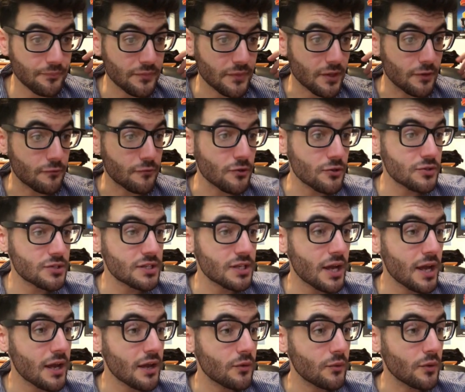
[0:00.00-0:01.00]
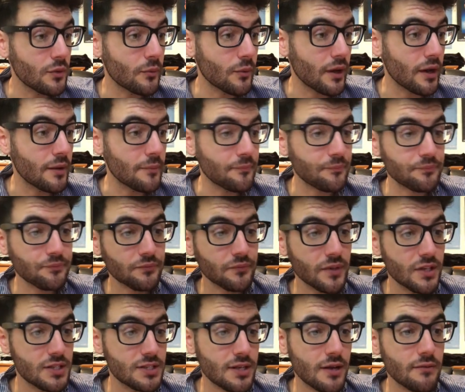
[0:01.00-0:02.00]
the first day we went
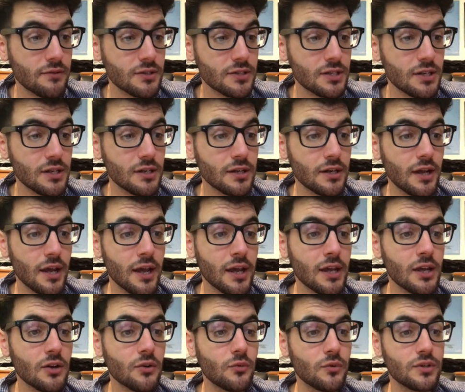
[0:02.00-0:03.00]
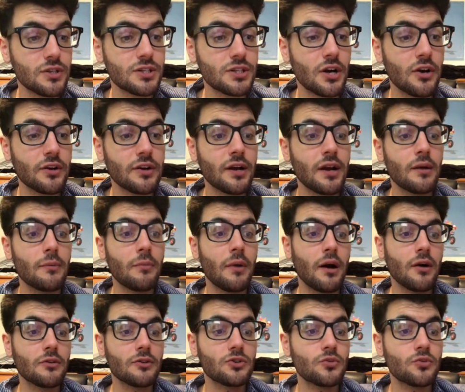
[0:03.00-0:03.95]
17-8. We started at about